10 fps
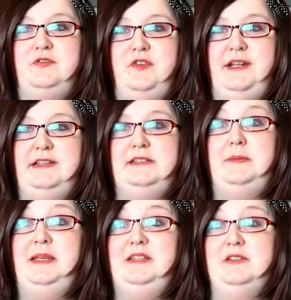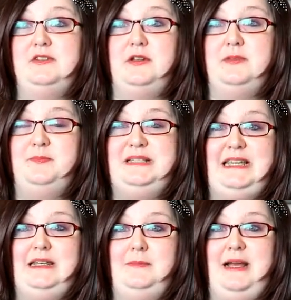and feelings and opinions on a
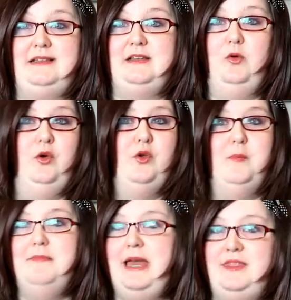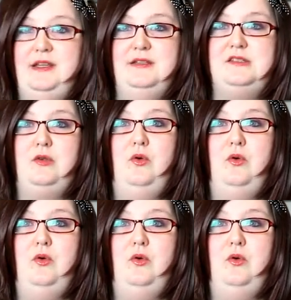particular matter or your methods